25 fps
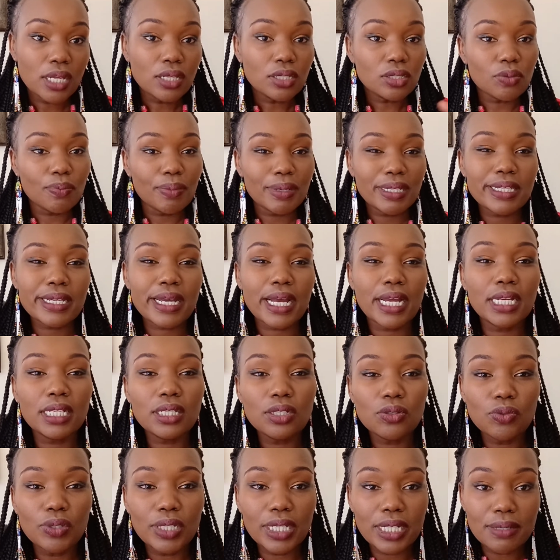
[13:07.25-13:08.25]
So basically
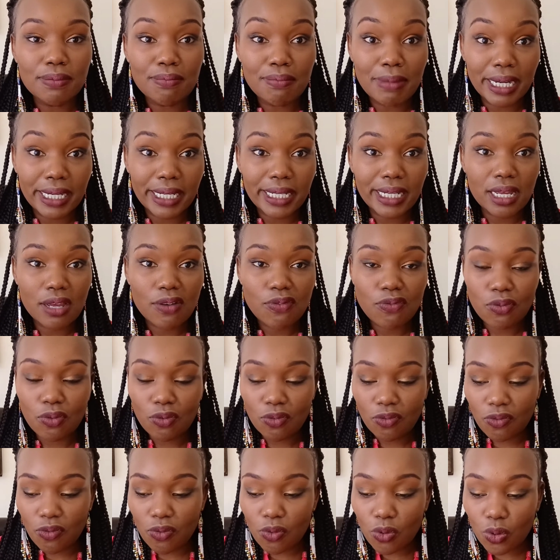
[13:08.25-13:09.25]
you need money
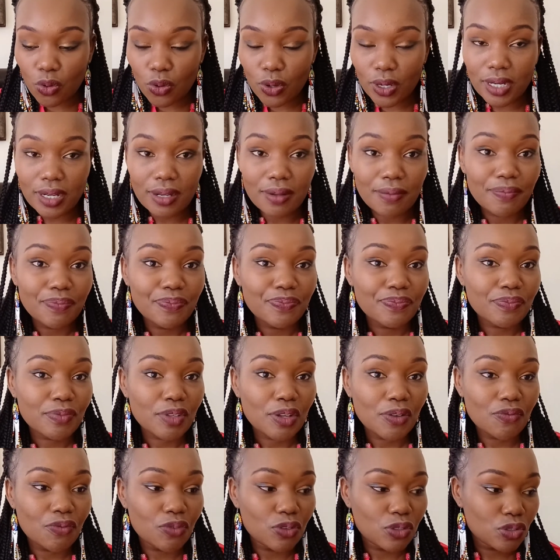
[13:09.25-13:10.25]
for food,
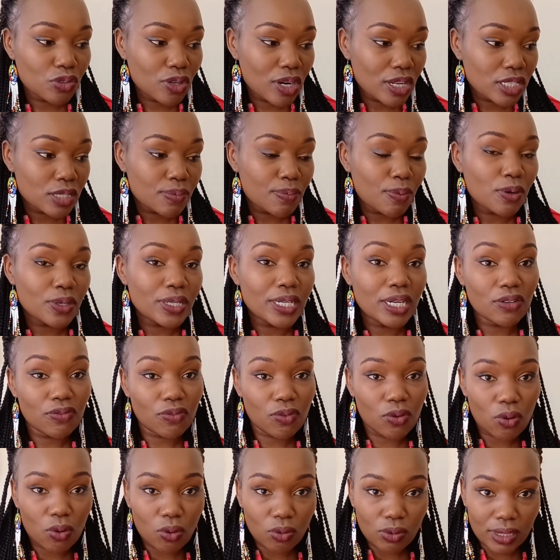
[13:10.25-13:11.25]
for transport, and
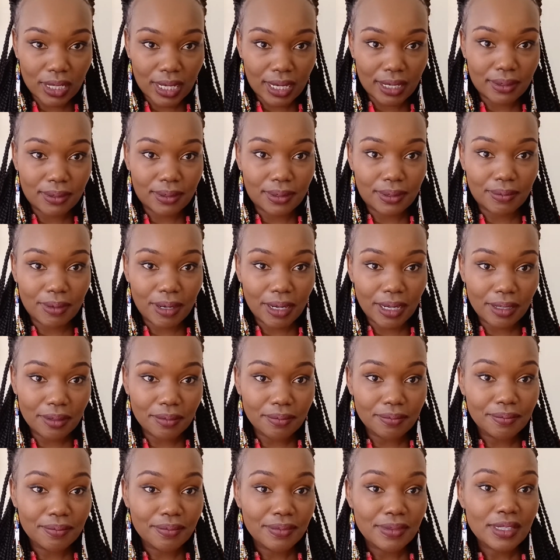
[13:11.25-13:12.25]
for all that,
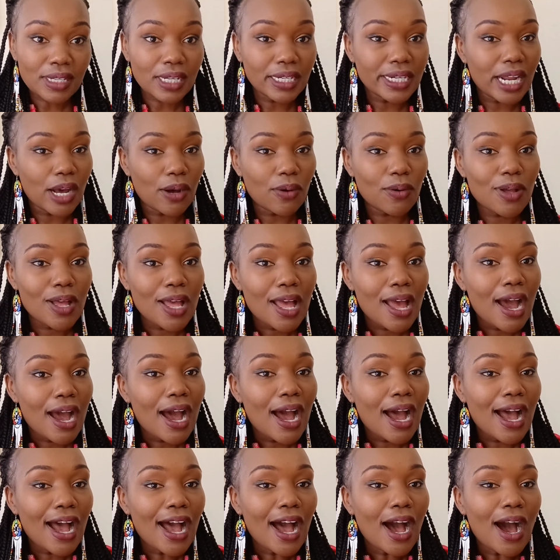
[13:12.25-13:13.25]
right? Now,
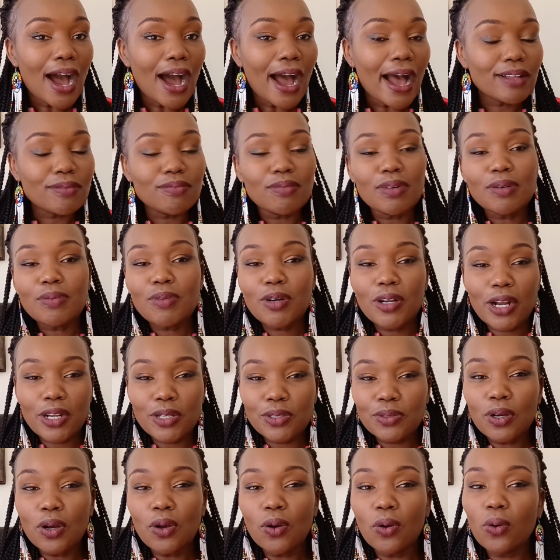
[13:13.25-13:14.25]
I'm going
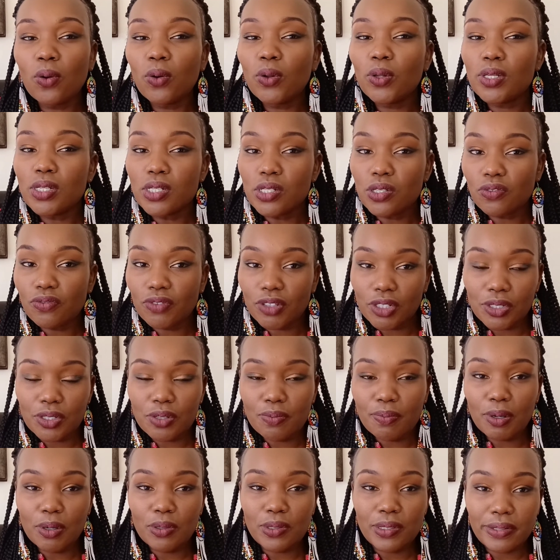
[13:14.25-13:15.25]
to do a whole new video
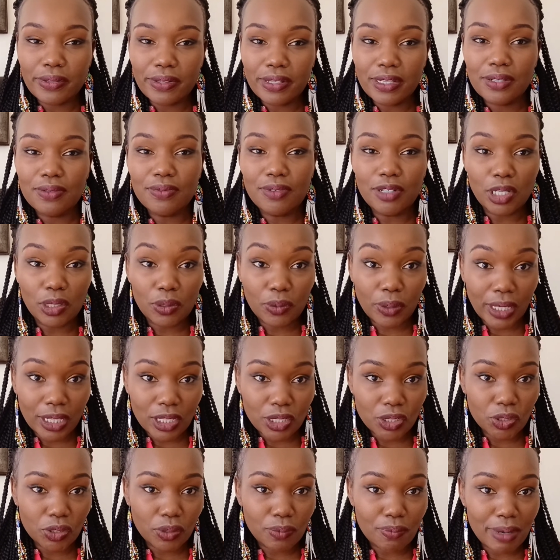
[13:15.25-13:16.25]
about this
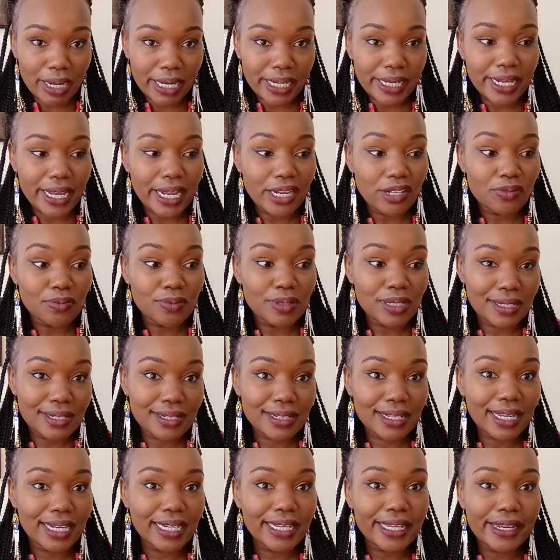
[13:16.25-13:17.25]
relocation money and
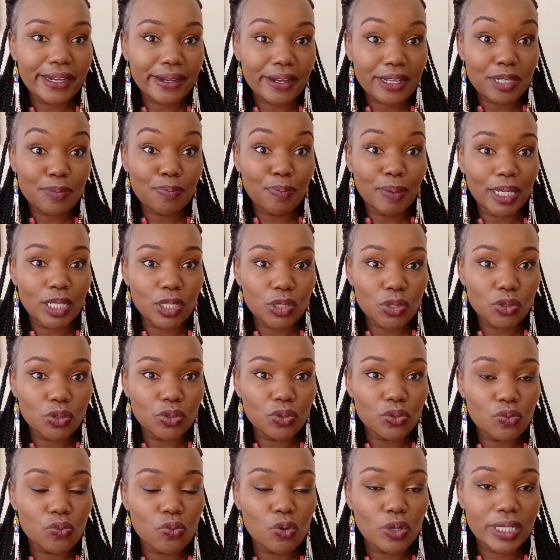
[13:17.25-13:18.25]
basically explain to
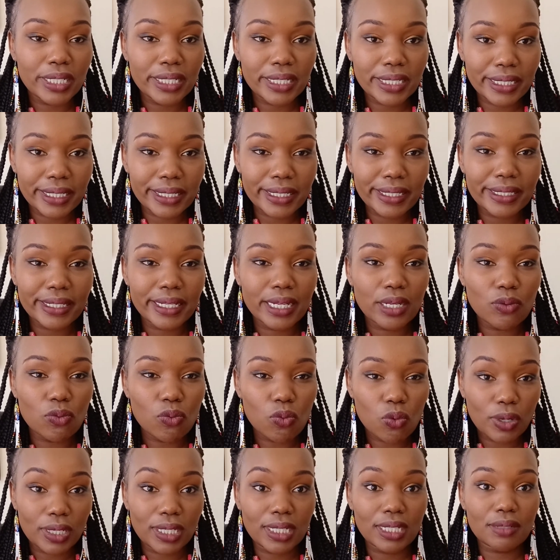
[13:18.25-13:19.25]
you what it is and
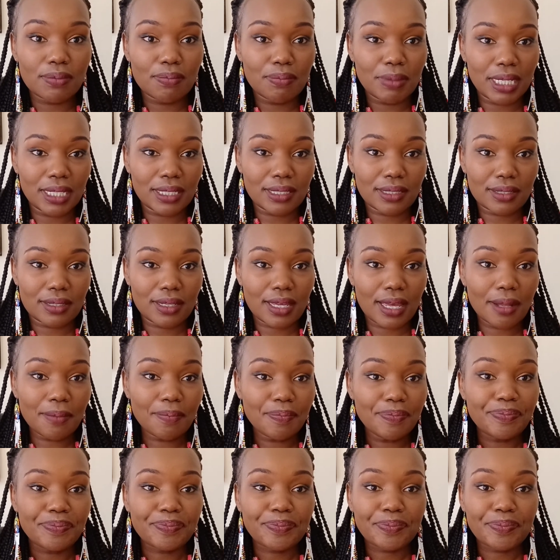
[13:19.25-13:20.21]
what it means, yeah?